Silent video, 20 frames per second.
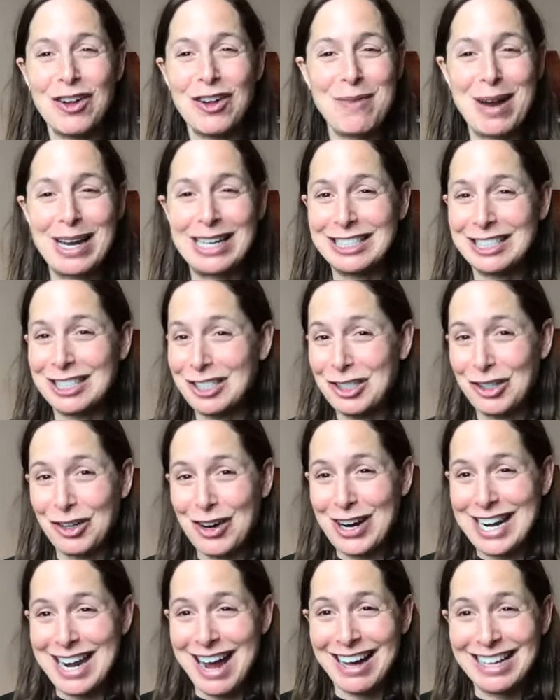who've managed to
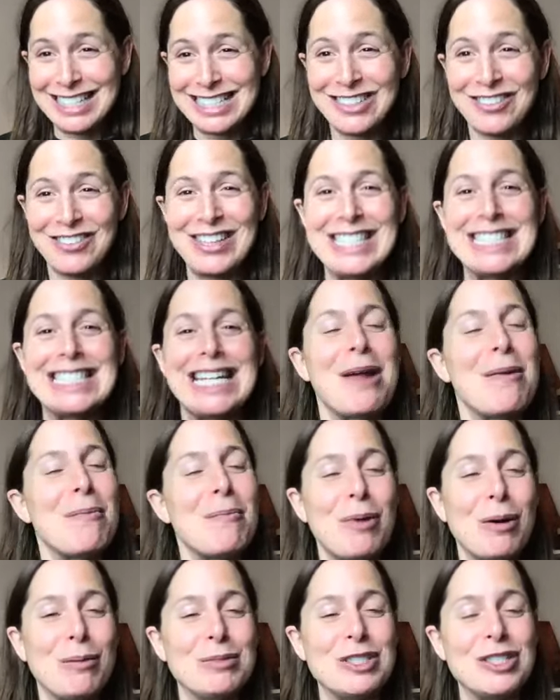join us for this
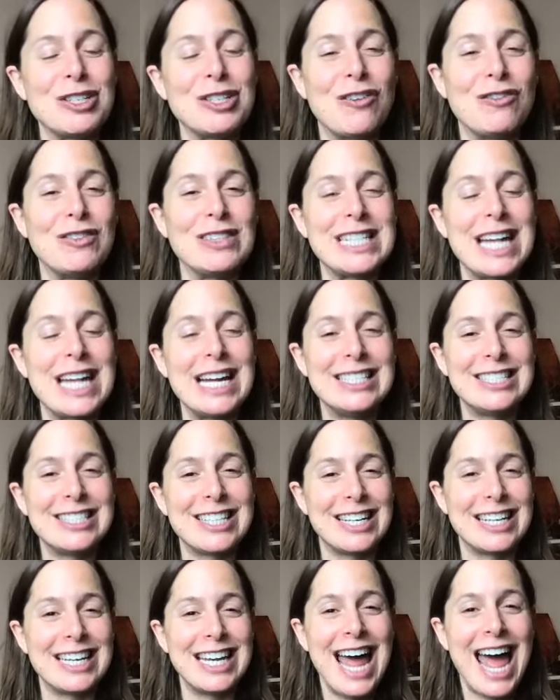impromptu
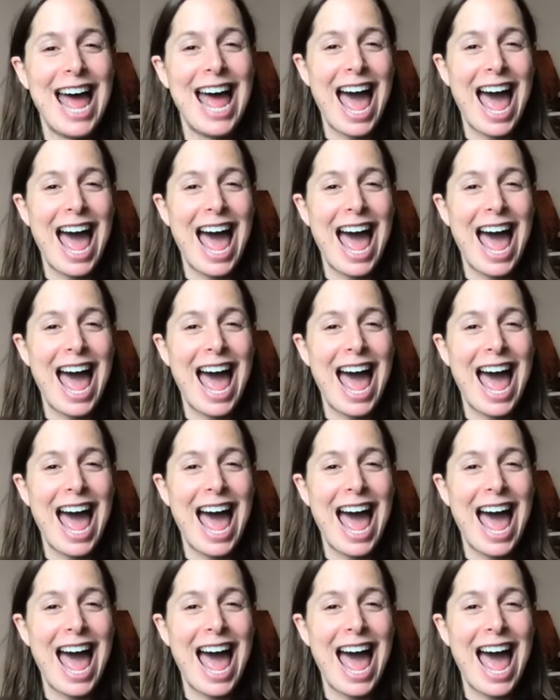conversation.